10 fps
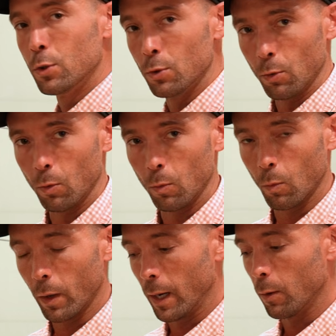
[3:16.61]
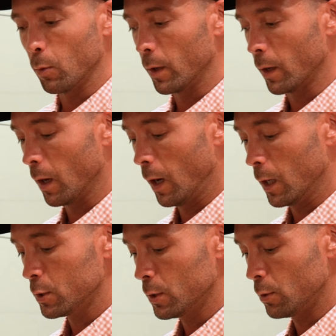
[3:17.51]
do, what I would
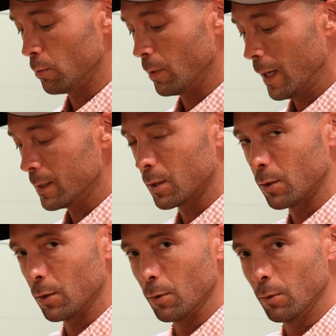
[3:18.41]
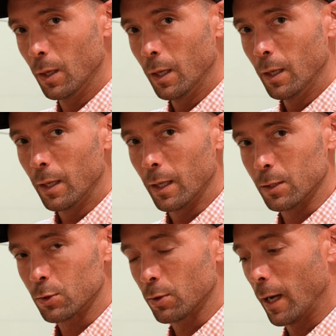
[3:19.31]
caution you not to do
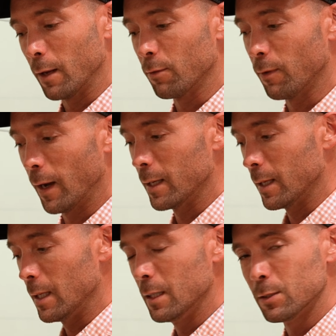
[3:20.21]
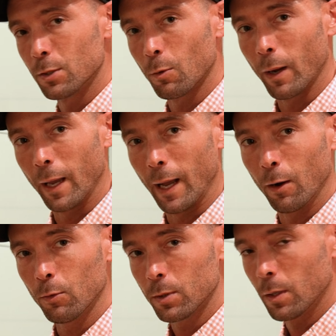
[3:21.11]
is try and find an easier way
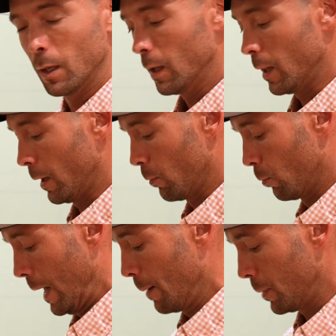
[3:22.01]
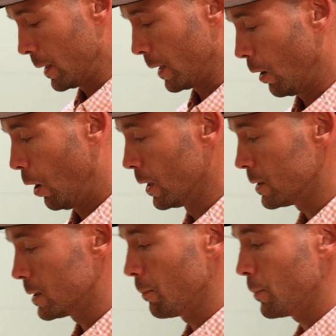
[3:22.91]
out, like wrapping it on
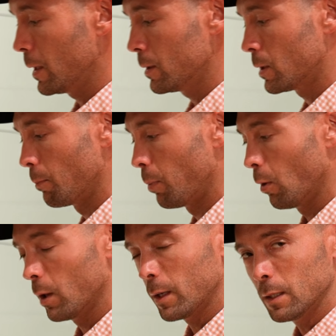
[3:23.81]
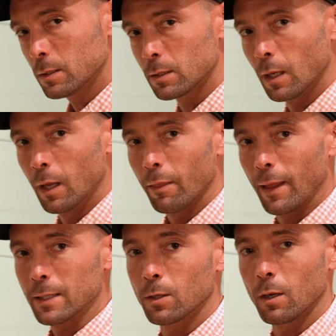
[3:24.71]
something to pull against.
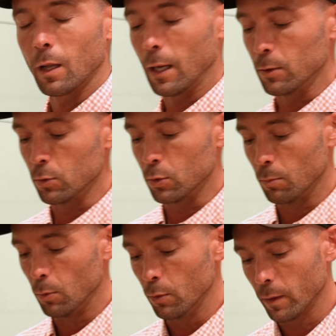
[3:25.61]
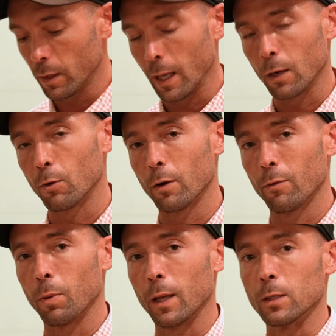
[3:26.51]
That's going to allow you to move into the category of
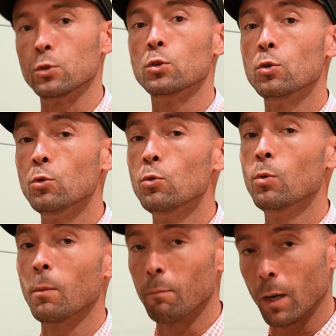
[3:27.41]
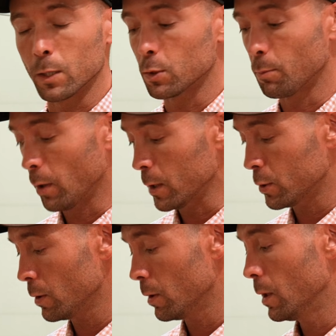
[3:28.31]
applying too much
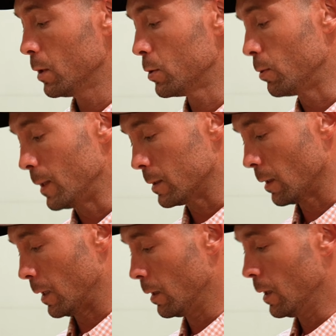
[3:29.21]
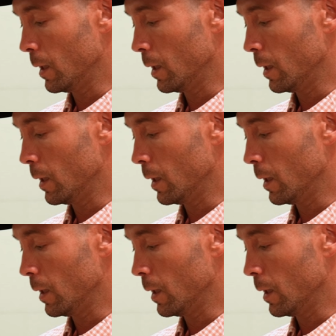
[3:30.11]
pressure too easily.